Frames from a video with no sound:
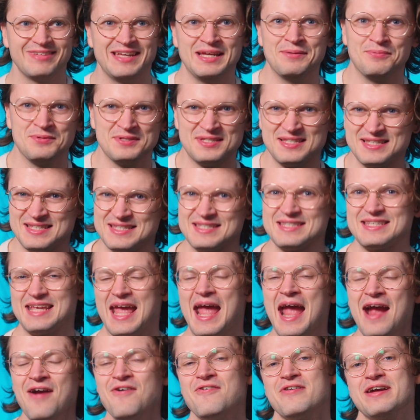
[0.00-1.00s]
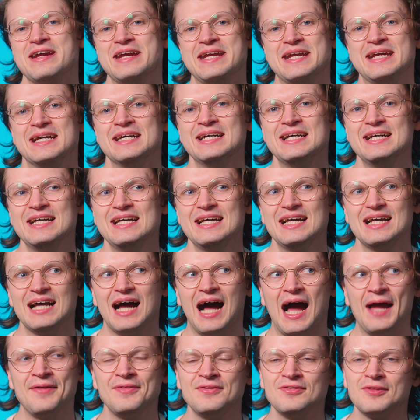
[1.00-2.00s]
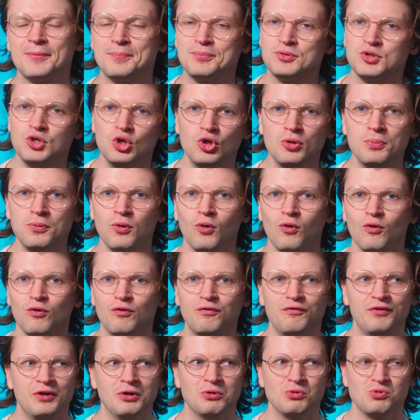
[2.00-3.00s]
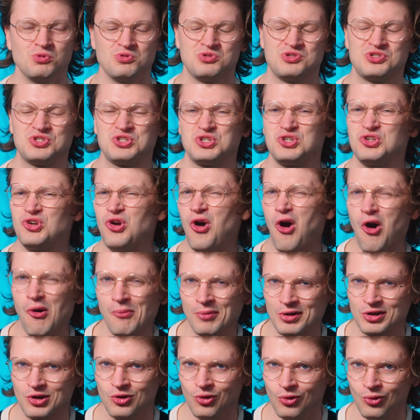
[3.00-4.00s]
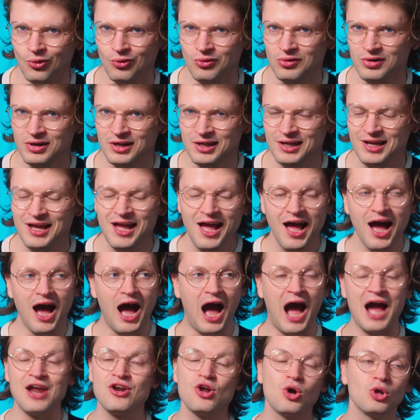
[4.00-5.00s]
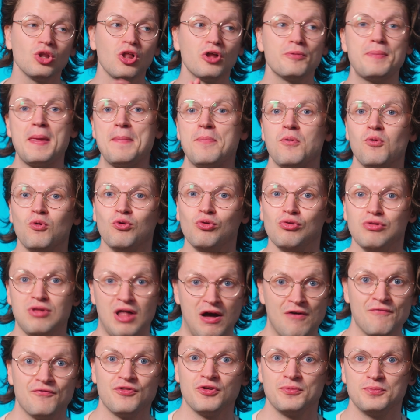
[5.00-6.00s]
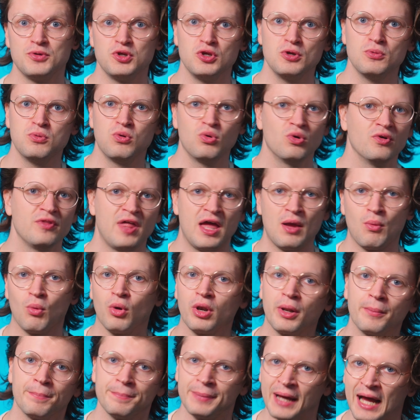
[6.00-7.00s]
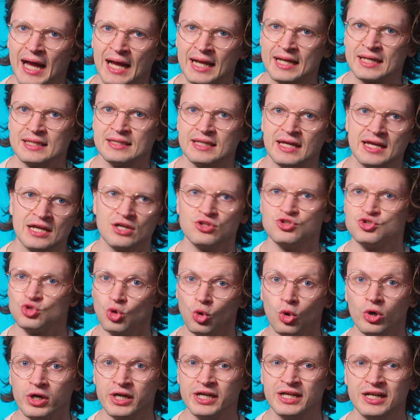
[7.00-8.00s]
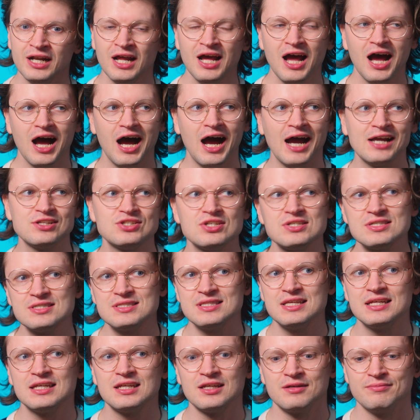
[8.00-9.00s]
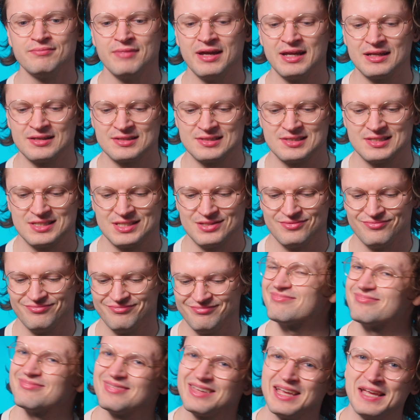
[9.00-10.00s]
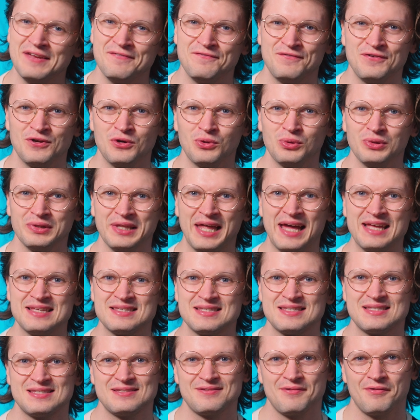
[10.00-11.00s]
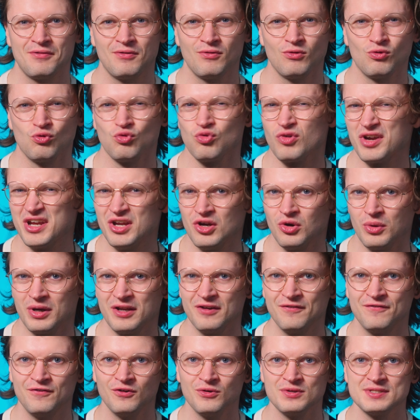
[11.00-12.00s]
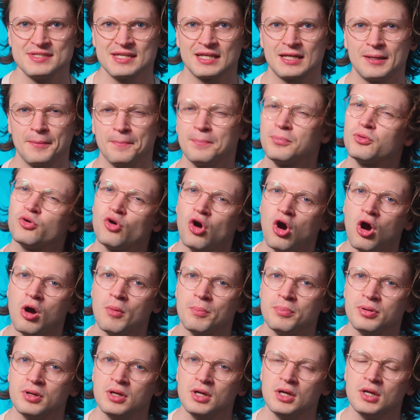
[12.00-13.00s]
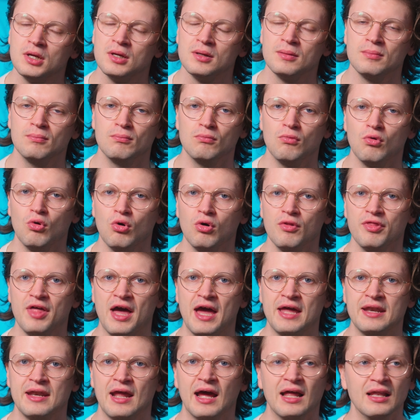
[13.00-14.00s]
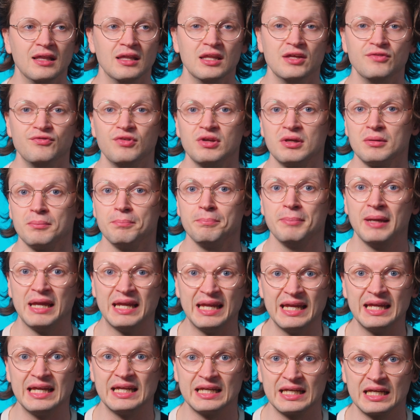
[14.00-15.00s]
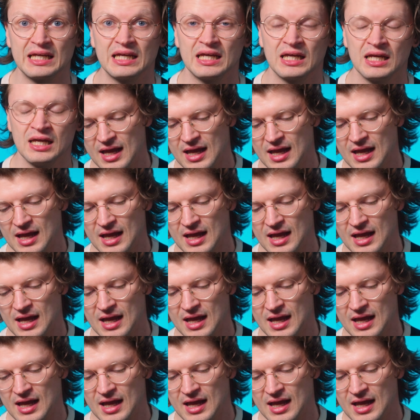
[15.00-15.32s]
it was scary, I think the pupil feels comical. I know a lot of people will love the pupil and they want it back and they adore it. I just think it makes it feel less real. It feels like a prop more than a living being.